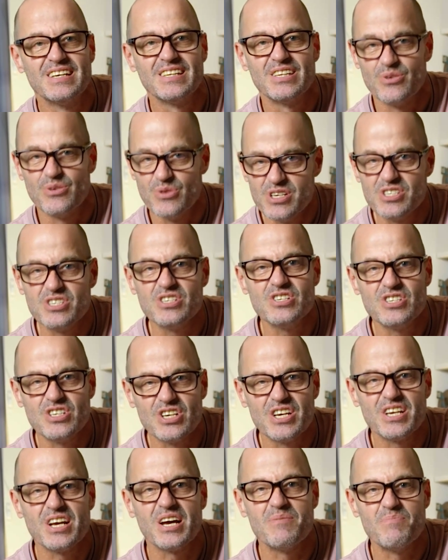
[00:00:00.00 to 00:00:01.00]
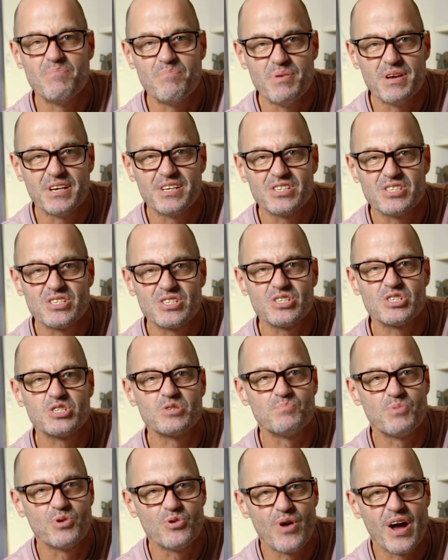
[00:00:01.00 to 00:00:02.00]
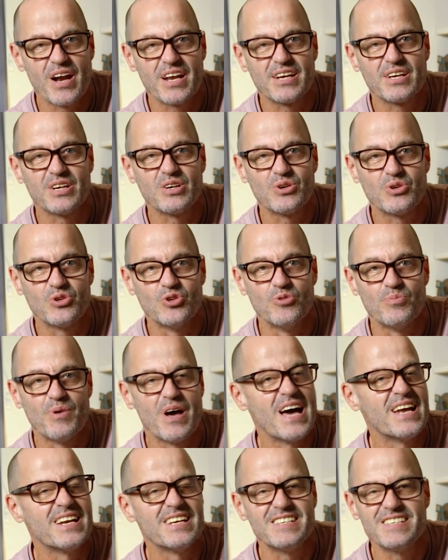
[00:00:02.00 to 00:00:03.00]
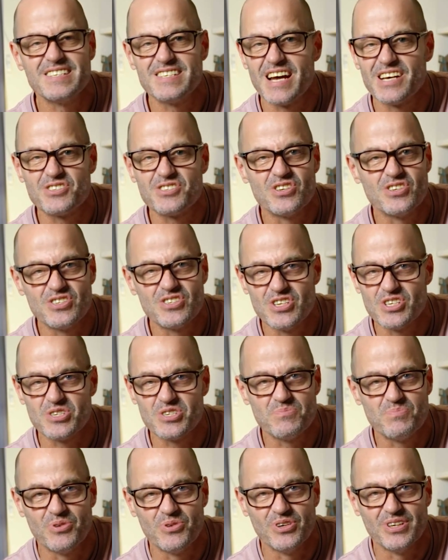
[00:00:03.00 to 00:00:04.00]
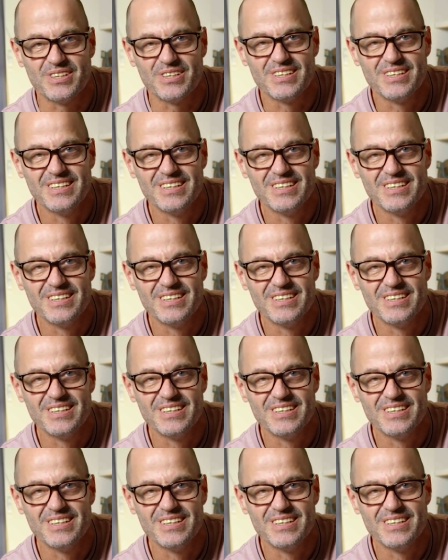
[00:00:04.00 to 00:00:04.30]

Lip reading: There is indeed a biggest sporadic group, and it doesn't disappoint.